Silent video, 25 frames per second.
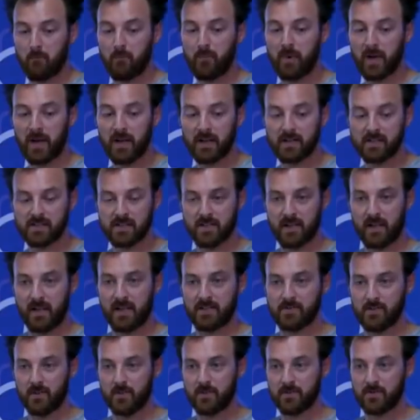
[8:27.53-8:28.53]
but
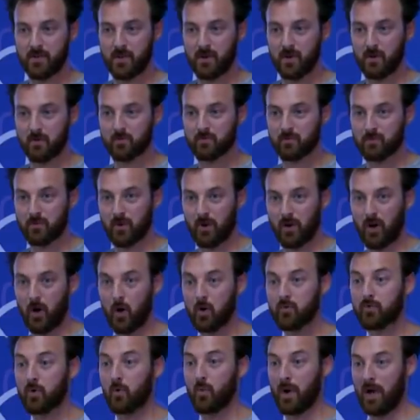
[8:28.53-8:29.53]
it's also
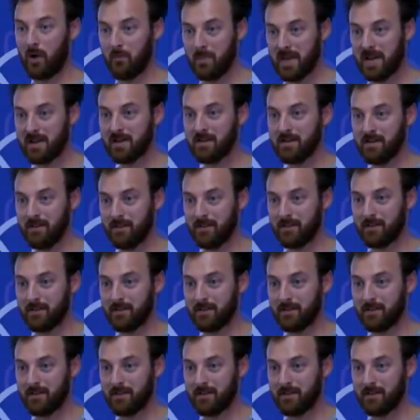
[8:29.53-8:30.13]
overwhelming.